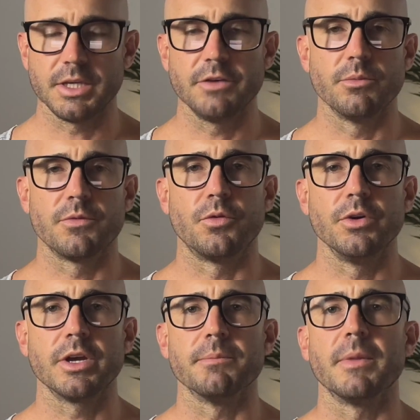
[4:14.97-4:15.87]
even before
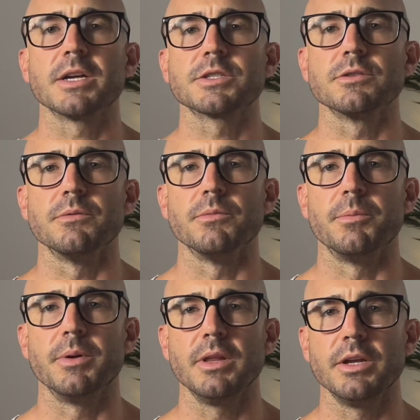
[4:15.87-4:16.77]
you can master
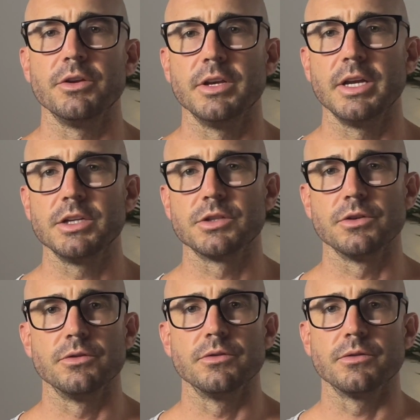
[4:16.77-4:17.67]
mobility, you need
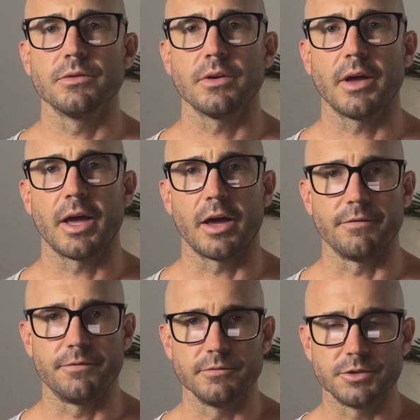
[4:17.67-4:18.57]
to have
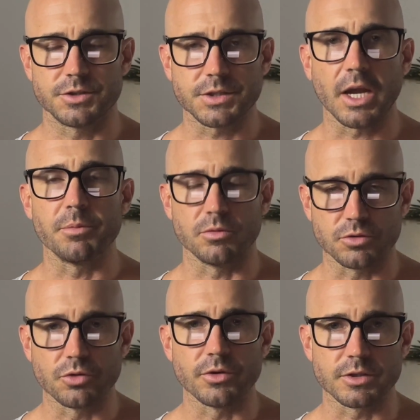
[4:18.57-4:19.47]
stable
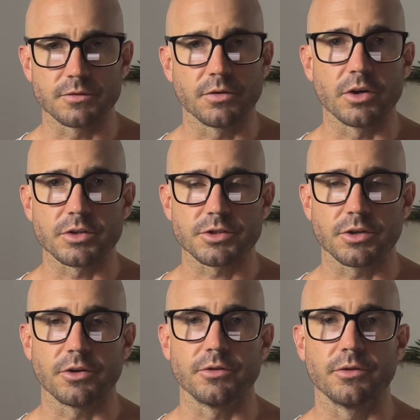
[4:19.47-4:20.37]
joints first.
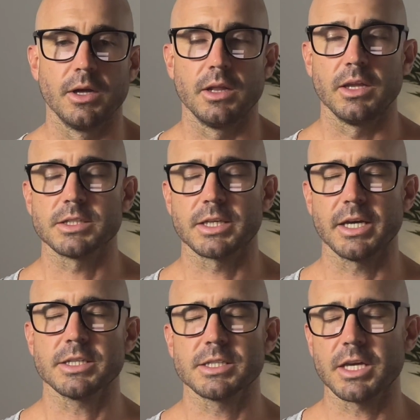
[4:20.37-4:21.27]
So let's
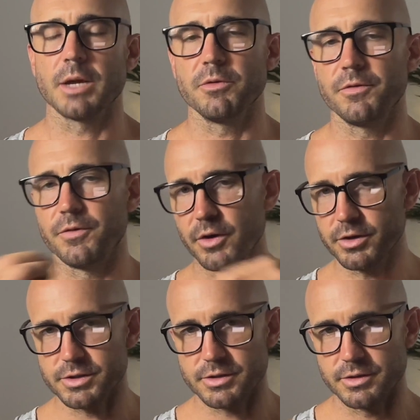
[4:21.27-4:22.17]
get stable
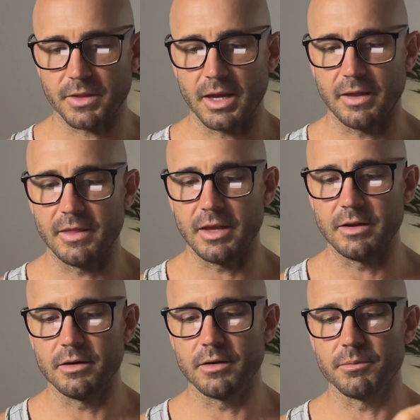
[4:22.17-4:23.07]
first, and
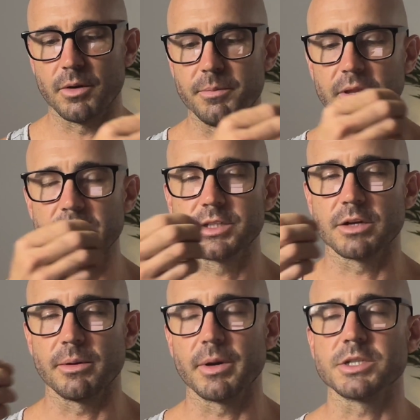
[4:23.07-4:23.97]
then mobility is
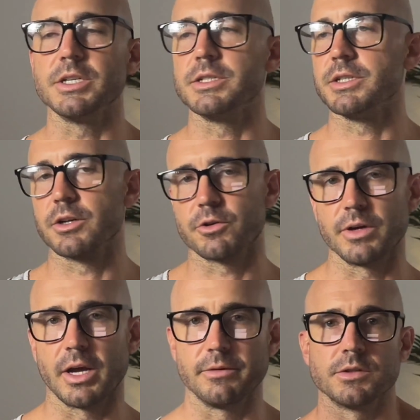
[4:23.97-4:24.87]
going to be much easier to
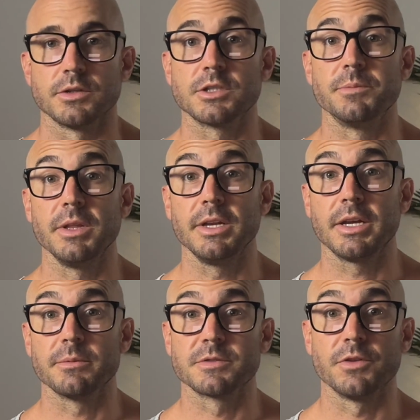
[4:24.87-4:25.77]
create. So stability
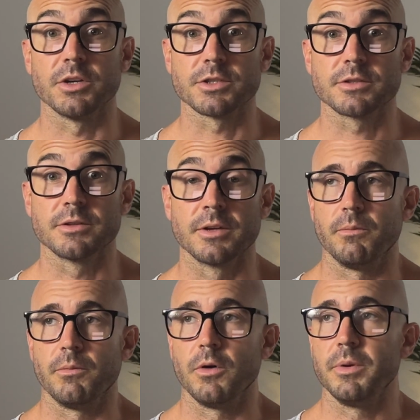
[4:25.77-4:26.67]
comes first.
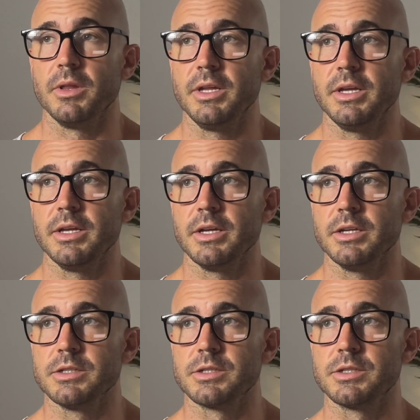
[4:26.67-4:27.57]
Mobility
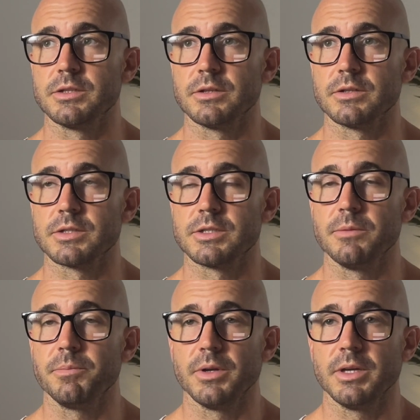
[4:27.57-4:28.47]
is
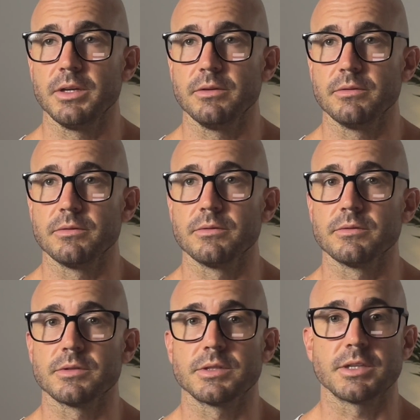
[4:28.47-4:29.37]
simply
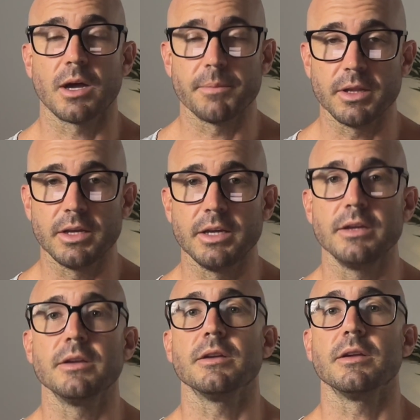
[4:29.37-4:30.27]

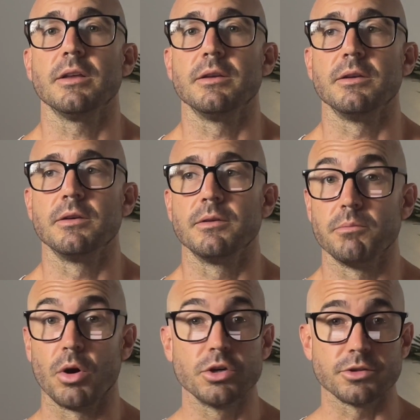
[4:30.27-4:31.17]
stability in
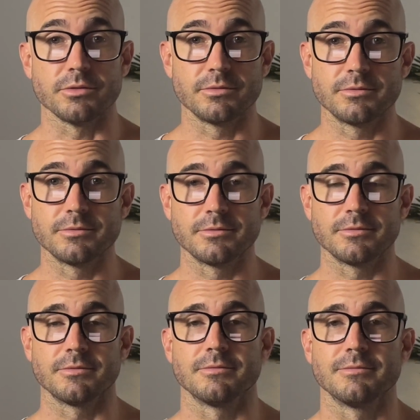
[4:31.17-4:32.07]
motion.
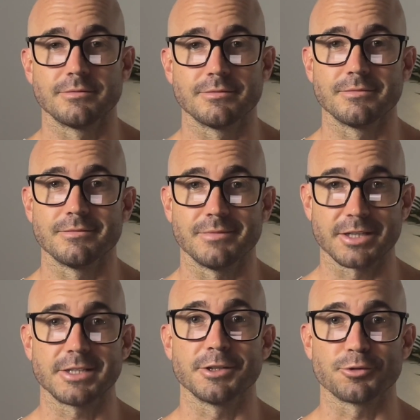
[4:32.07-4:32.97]

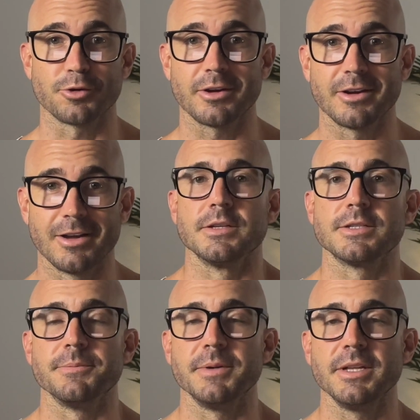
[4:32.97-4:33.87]
Makes sense, right?
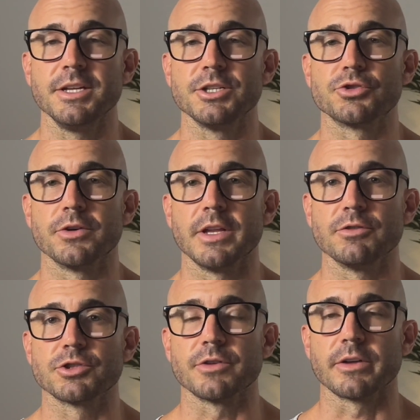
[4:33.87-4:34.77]
Stability is joint level
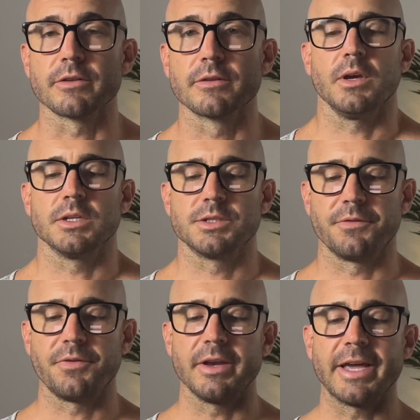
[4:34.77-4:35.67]
strength. It's the
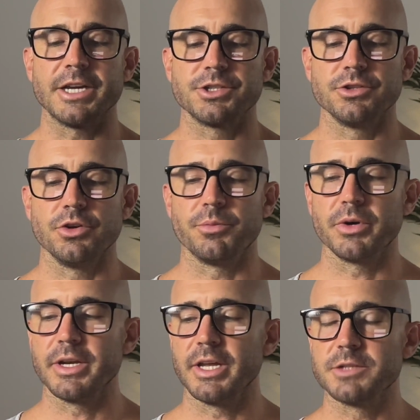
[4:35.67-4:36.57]
foundation your
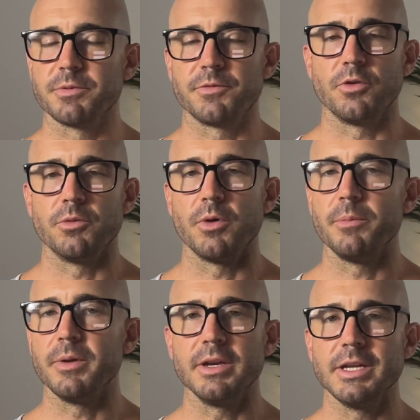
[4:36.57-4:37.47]
body needs before
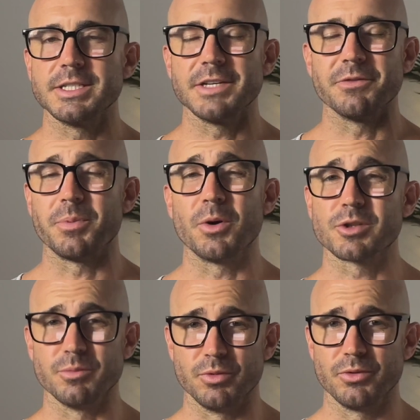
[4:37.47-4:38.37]
mobility is even
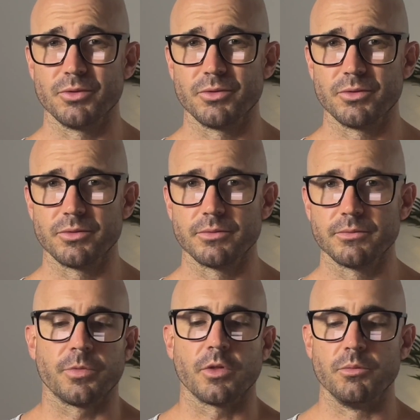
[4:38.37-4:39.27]
possible.
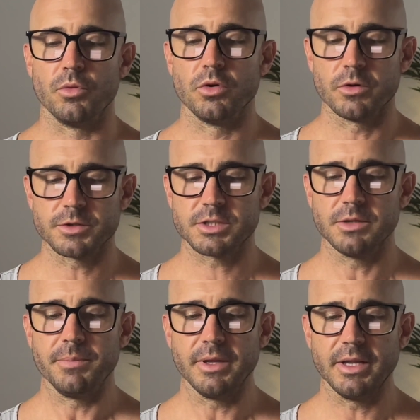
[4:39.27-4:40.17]
The more
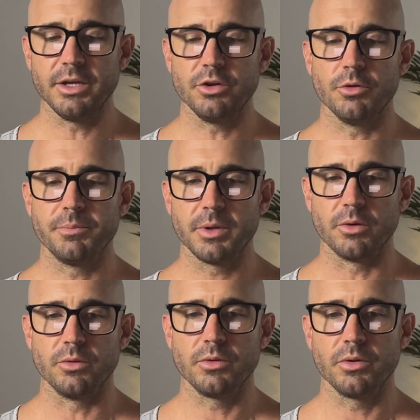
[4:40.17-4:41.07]
stability you
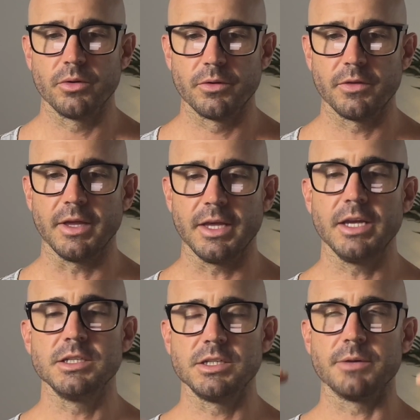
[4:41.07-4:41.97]
build, the
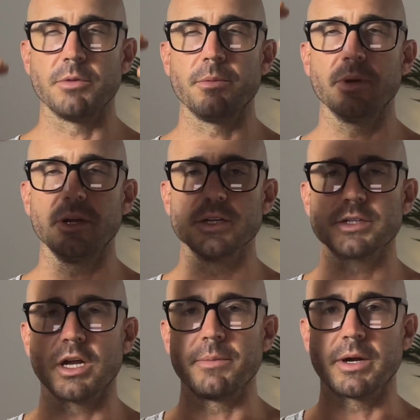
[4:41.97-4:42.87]
easier mobility is
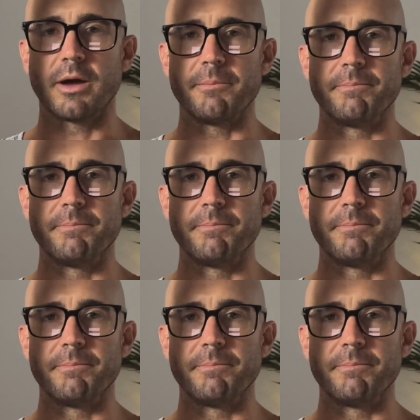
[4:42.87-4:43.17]
going to become.